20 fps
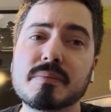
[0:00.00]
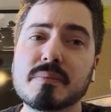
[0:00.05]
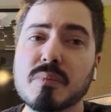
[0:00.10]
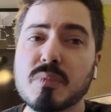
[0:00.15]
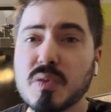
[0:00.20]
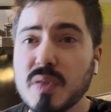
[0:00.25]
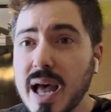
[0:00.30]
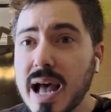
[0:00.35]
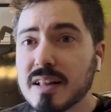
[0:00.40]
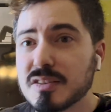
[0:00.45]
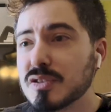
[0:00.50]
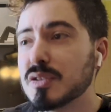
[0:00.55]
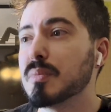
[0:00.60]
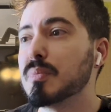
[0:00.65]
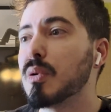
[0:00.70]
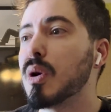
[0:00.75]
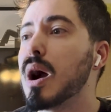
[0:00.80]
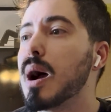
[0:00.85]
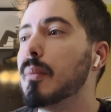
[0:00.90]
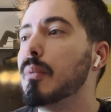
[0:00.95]
That's the
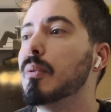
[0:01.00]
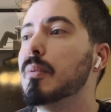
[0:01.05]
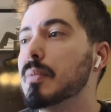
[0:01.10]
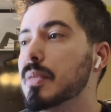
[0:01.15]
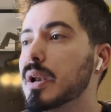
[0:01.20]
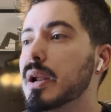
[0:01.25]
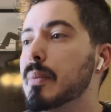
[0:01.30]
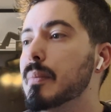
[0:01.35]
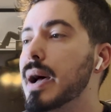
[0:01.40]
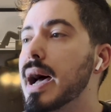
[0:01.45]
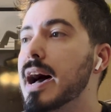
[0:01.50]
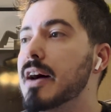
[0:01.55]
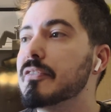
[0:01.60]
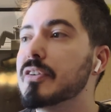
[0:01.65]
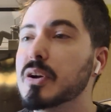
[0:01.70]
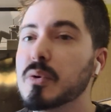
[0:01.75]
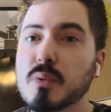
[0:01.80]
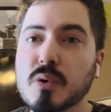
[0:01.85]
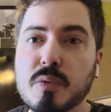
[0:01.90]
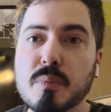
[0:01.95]
problem that I'm
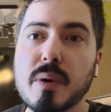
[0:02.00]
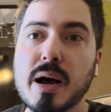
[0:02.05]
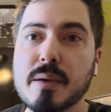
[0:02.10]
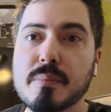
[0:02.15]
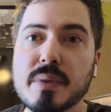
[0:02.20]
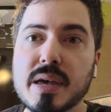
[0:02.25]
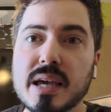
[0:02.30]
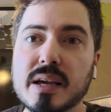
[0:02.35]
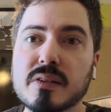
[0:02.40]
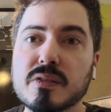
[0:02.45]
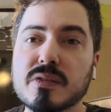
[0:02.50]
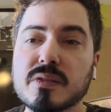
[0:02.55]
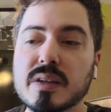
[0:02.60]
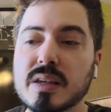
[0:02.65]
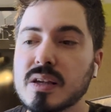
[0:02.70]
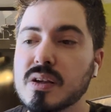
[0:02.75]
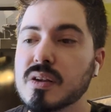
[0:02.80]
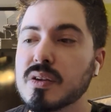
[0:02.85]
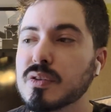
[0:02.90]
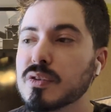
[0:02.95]
having with my mix,
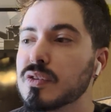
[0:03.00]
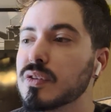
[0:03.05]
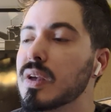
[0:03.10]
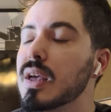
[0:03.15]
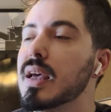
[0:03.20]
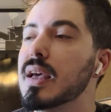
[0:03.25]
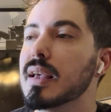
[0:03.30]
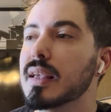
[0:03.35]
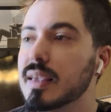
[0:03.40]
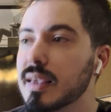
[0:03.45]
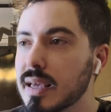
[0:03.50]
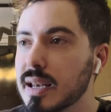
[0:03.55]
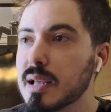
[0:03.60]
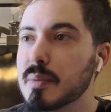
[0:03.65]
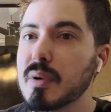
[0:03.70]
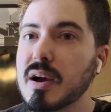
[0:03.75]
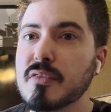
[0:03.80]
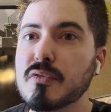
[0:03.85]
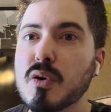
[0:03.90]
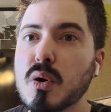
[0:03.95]
is getting
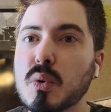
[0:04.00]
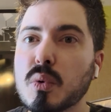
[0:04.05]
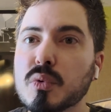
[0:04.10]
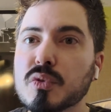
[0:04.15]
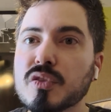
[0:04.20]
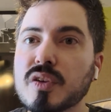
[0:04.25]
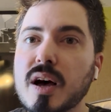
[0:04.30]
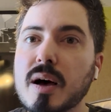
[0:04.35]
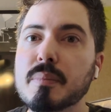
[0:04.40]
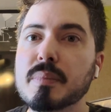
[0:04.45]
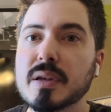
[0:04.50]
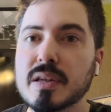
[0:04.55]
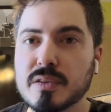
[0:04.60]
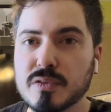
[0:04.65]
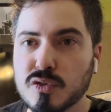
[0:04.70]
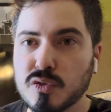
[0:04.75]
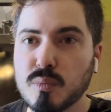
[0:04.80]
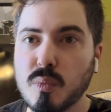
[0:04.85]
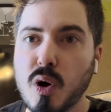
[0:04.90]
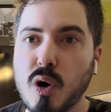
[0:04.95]
my vocals up in
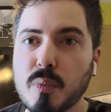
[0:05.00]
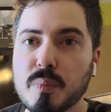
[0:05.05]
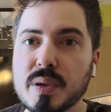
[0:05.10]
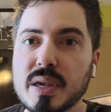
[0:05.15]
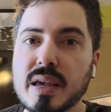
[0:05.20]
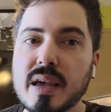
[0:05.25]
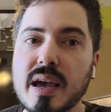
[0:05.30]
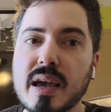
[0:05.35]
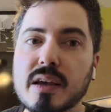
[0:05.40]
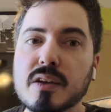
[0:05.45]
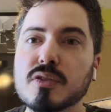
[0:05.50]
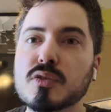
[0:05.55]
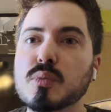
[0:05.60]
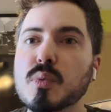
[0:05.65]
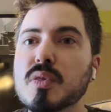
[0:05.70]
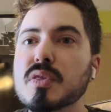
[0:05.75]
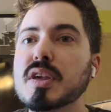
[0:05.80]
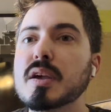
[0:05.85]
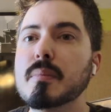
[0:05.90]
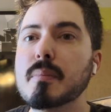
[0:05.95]
small PAs
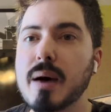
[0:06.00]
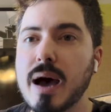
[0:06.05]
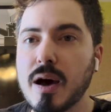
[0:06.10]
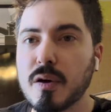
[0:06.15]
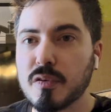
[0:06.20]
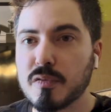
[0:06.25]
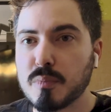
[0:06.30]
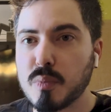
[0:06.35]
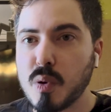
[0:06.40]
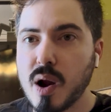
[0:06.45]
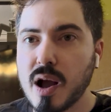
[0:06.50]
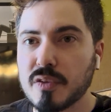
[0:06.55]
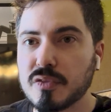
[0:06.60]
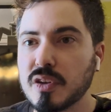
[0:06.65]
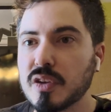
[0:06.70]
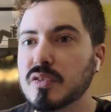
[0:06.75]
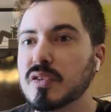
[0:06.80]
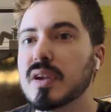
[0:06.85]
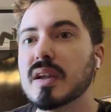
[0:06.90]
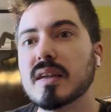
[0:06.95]
with the amount of
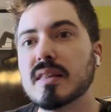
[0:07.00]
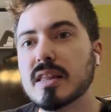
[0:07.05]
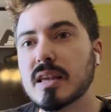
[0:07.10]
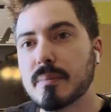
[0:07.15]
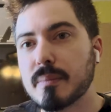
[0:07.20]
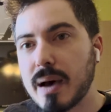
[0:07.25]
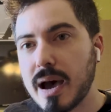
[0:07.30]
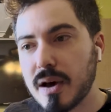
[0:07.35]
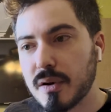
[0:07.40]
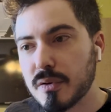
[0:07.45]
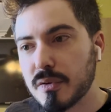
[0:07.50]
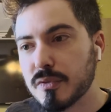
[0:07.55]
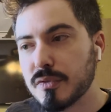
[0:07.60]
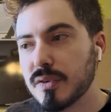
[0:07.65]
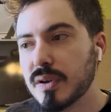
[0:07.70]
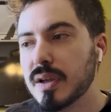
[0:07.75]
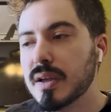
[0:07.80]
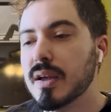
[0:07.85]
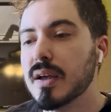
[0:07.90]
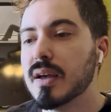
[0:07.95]
processing and the amount of
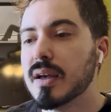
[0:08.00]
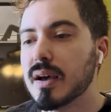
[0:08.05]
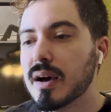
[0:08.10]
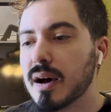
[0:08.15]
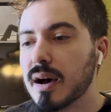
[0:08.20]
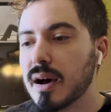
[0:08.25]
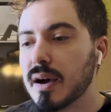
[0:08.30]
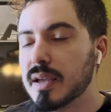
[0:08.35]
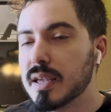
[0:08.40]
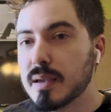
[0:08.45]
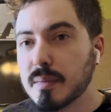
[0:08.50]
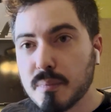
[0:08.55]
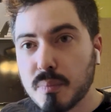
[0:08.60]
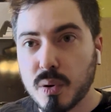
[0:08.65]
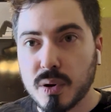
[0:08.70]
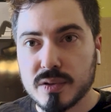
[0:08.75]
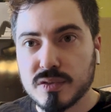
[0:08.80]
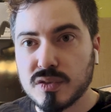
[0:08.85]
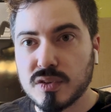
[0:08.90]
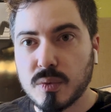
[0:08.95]

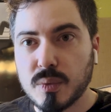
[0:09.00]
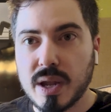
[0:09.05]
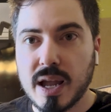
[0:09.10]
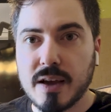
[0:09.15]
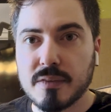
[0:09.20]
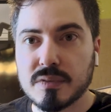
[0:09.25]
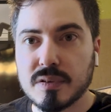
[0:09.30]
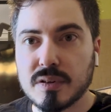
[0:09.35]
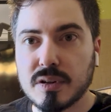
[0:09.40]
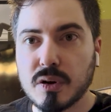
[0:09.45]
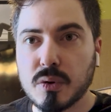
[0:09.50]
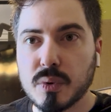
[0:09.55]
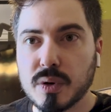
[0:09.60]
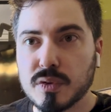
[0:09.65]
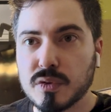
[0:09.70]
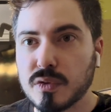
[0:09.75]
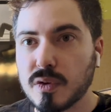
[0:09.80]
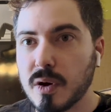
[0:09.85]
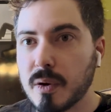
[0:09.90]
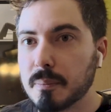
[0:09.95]
inputs that we have to deal with.
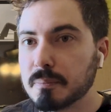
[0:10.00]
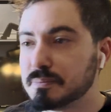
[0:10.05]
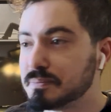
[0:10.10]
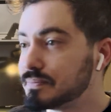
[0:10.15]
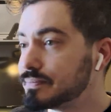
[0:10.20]
So